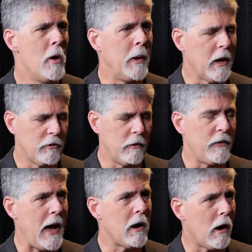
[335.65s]
Because if
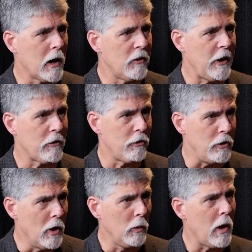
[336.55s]
that architecture
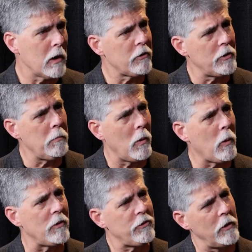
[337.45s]
no longer
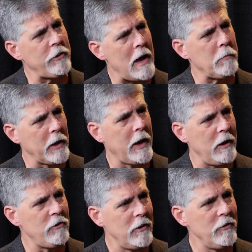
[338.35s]
supports those
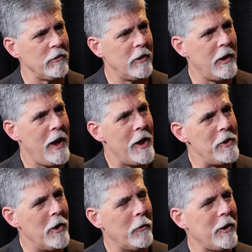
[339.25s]
applications,
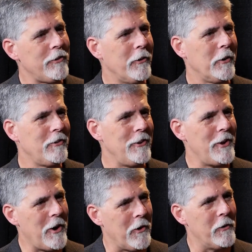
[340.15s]
no one is going to
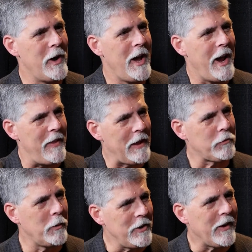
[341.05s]
know. And
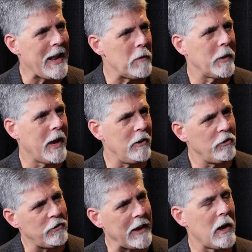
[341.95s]
that's when you get
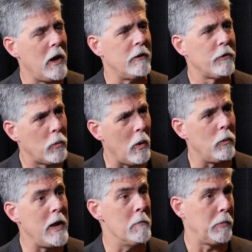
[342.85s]
applications that kind of,
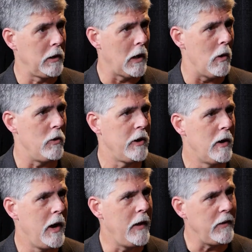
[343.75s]
quote, implode,
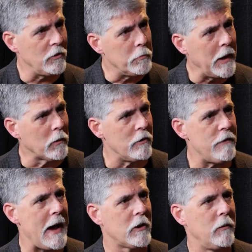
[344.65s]
mm-hmm, in these big
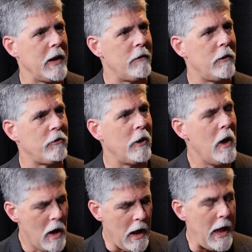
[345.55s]
refactoring efforts.
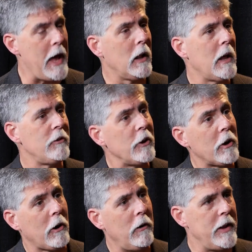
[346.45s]
Analyzing
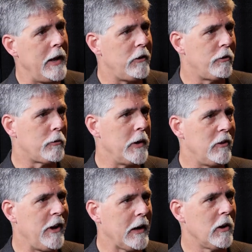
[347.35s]
current industry and
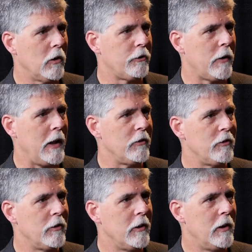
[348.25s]
technical
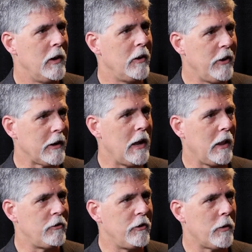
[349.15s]
trends and
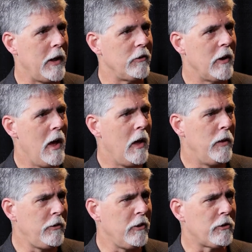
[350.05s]
technology trends.
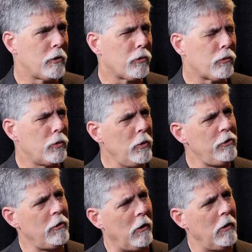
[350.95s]
This is
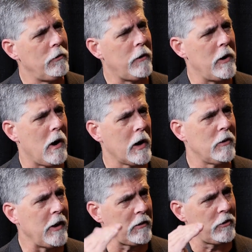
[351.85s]
crucial for an
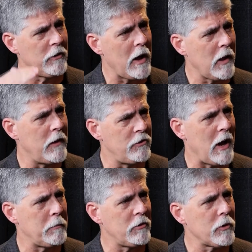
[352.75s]
architect. It's not on the
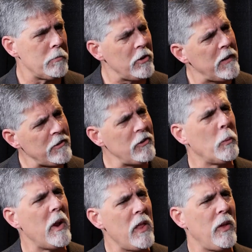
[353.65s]
job description. This is
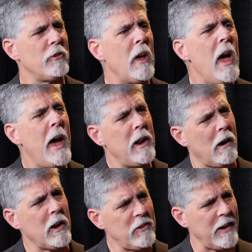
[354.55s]
one of the things an
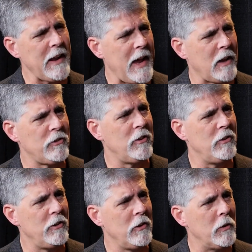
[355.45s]
architect has to
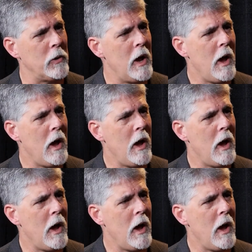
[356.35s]
do.